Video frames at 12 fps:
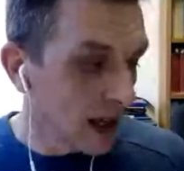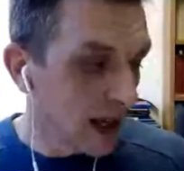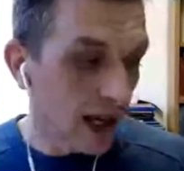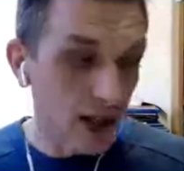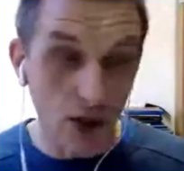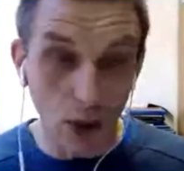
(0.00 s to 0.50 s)

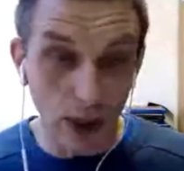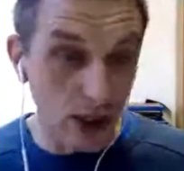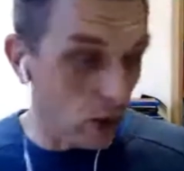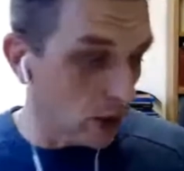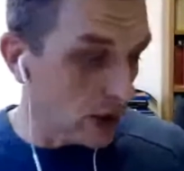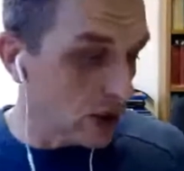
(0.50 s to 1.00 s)
And so he's
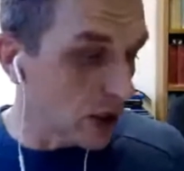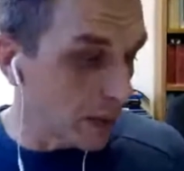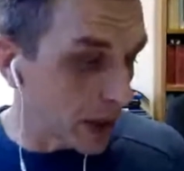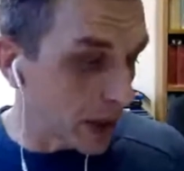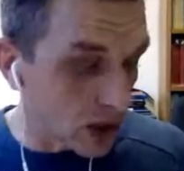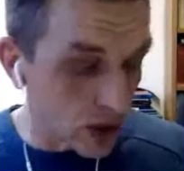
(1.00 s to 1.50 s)
ordered to be
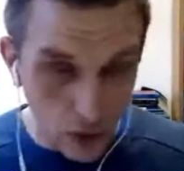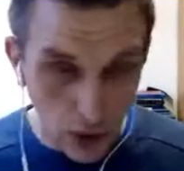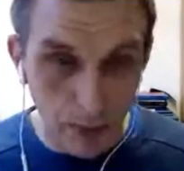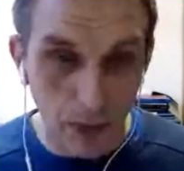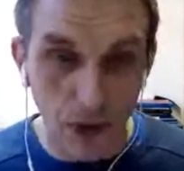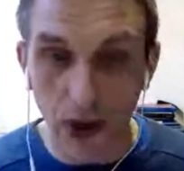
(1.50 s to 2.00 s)
stripped.